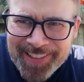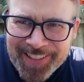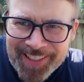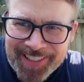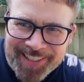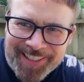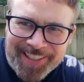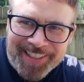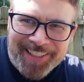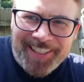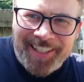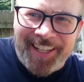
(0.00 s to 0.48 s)

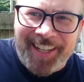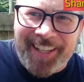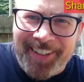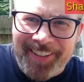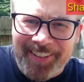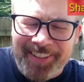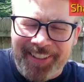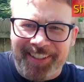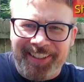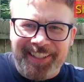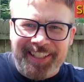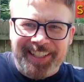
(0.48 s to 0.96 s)
I
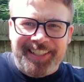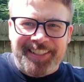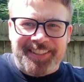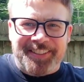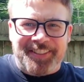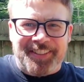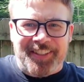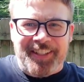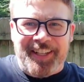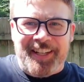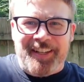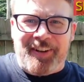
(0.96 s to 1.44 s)
don't know.
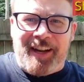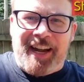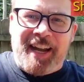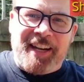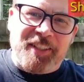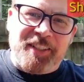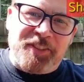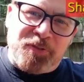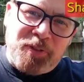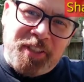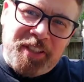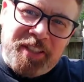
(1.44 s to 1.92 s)
So anyway, I
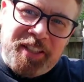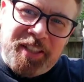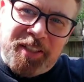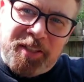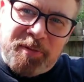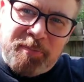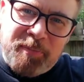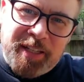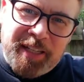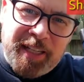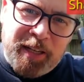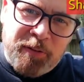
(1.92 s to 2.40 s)
just really did it
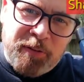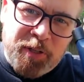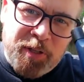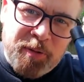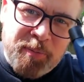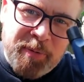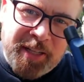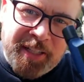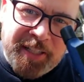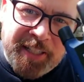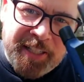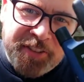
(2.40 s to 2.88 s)
to I wanted to
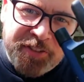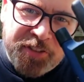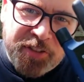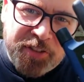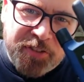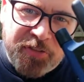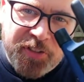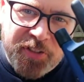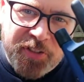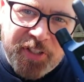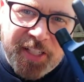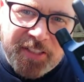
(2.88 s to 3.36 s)
make it easier
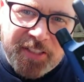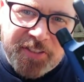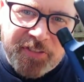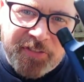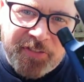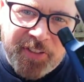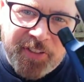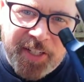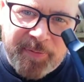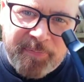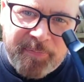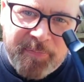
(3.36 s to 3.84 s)
for you guys to
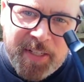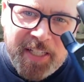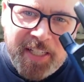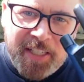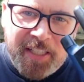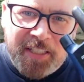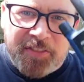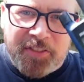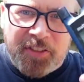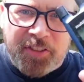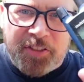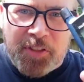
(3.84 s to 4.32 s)
find. So
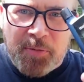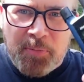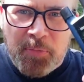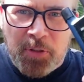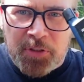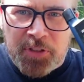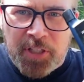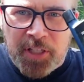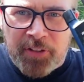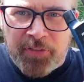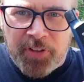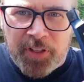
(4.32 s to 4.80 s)
this is the
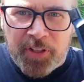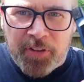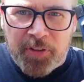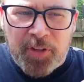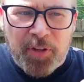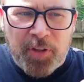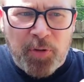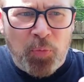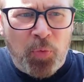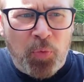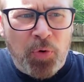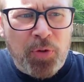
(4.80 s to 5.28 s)
Multifun.
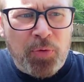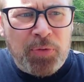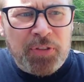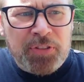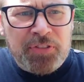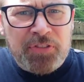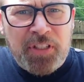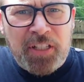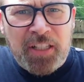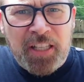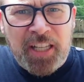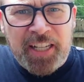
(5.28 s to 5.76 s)
One of the
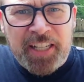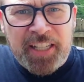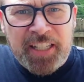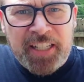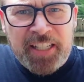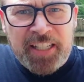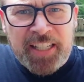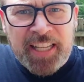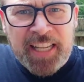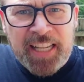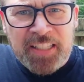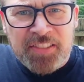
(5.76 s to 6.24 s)
reasons I like it,
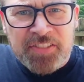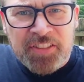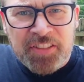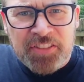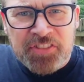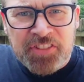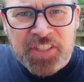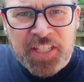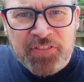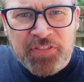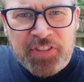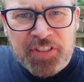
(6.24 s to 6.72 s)
it has a
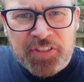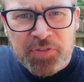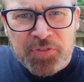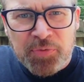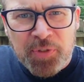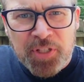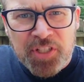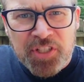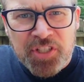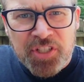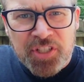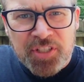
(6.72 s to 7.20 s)
safety
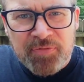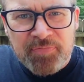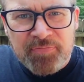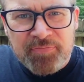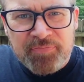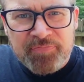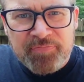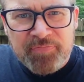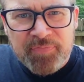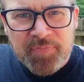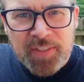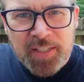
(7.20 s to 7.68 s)
switch,
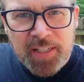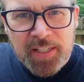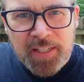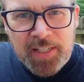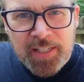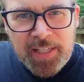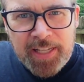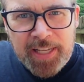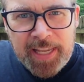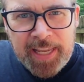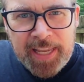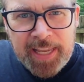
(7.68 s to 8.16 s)

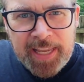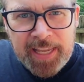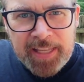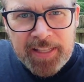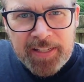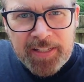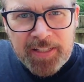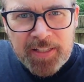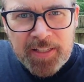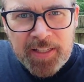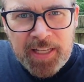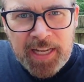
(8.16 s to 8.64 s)

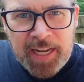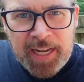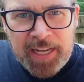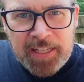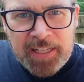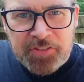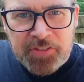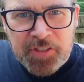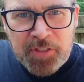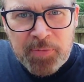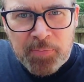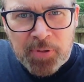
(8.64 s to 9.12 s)
and I
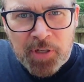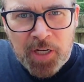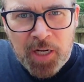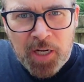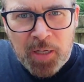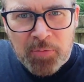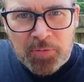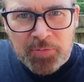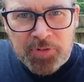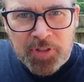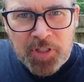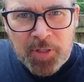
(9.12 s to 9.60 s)
had seen
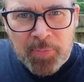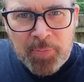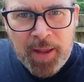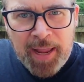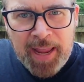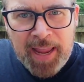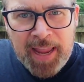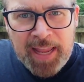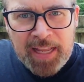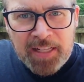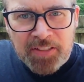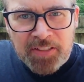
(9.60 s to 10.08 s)
problems in the
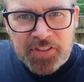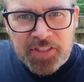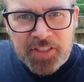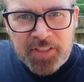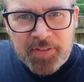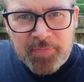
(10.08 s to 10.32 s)
past